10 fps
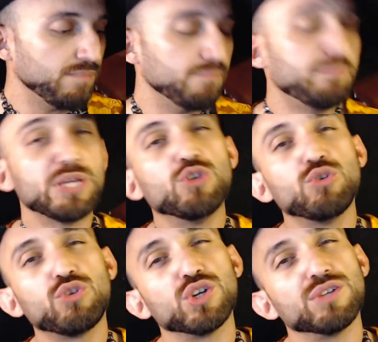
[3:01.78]
But
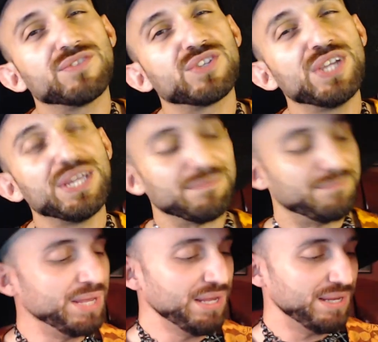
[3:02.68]
you should have
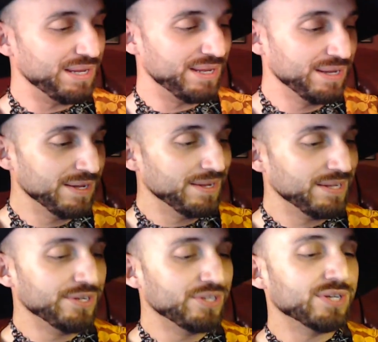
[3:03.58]
seen me.
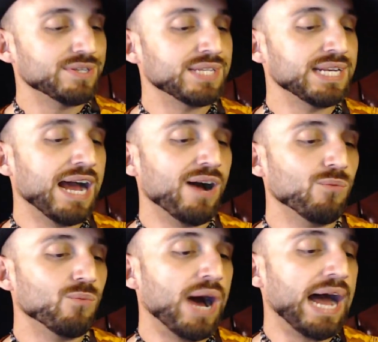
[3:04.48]
You should have seen
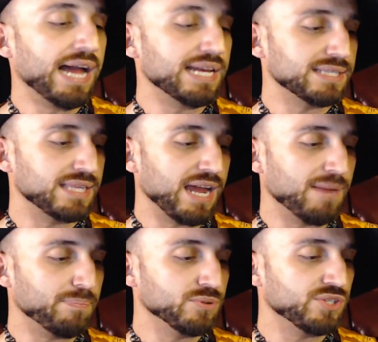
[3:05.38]
how wisely
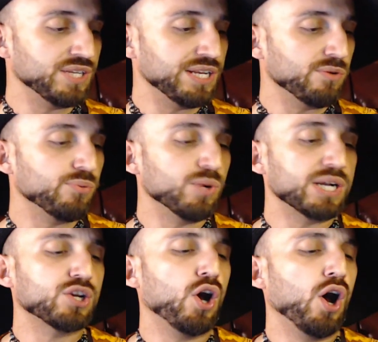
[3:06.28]
I proceeded, with
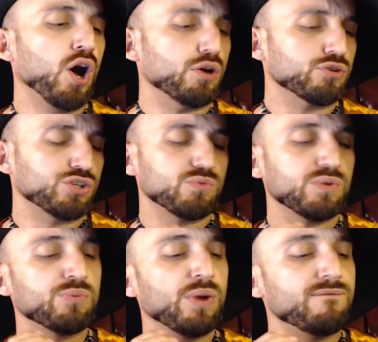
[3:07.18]
what caution,
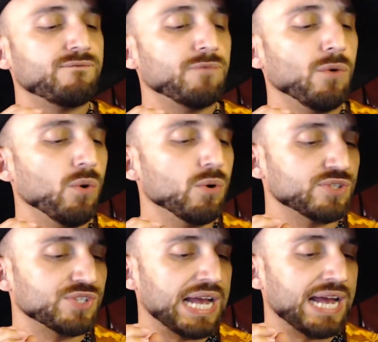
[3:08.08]
with what
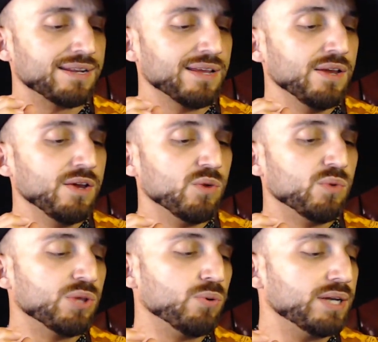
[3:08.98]
foresight,
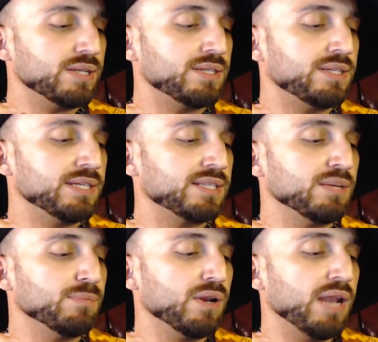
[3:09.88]
with what
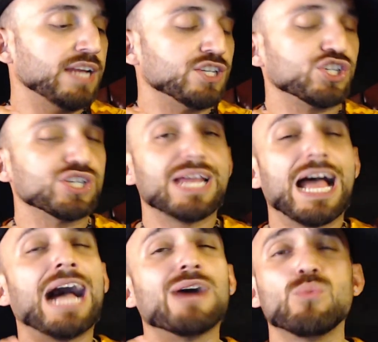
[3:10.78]
dissimulation
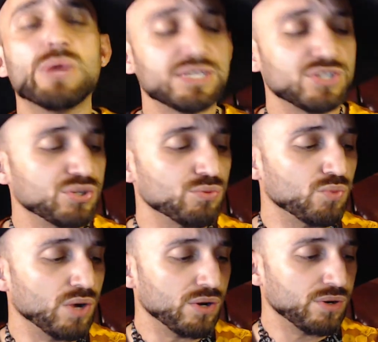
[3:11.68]
I went to
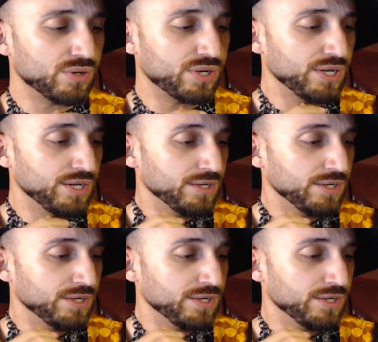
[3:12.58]
work.